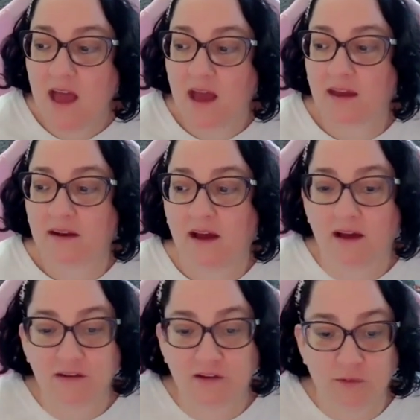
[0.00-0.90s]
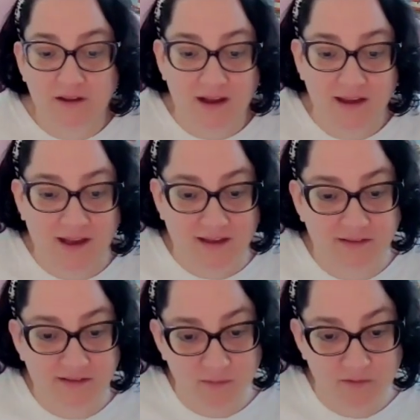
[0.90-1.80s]
And I knew that I had
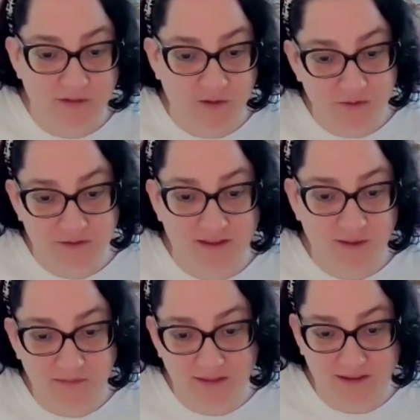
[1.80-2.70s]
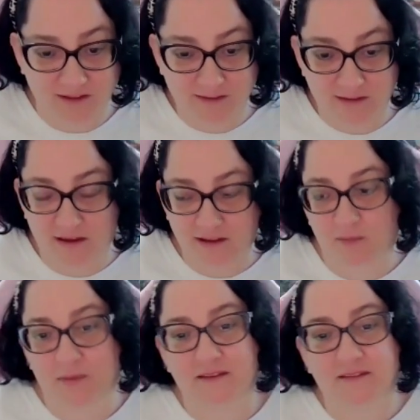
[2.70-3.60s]
some of those same things that I had
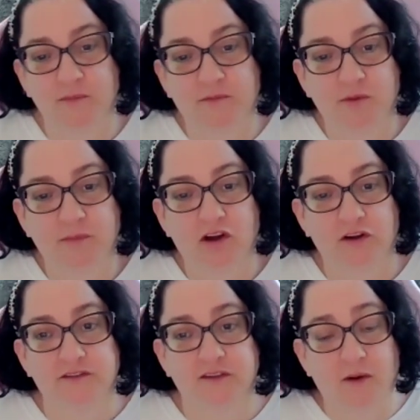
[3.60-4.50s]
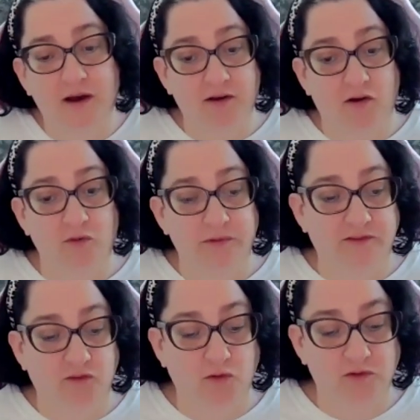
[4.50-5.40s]
picked up from her. So I always
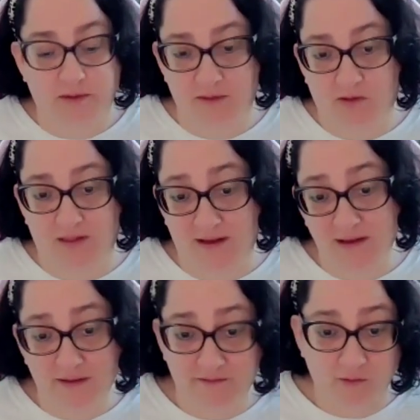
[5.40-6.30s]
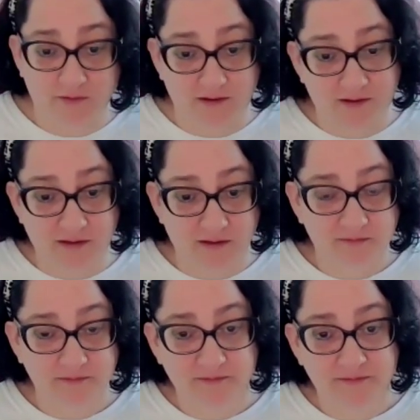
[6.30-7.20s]
told people I have OCD.
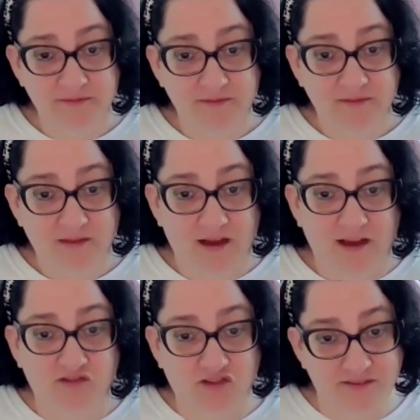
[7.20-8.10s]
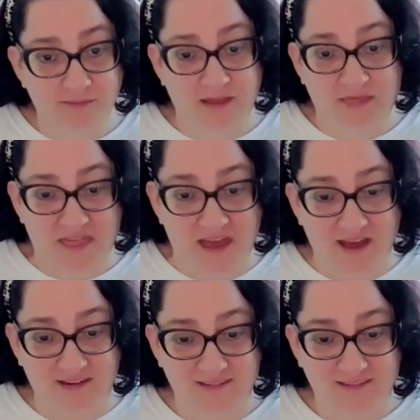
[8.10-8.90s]
I just meant that.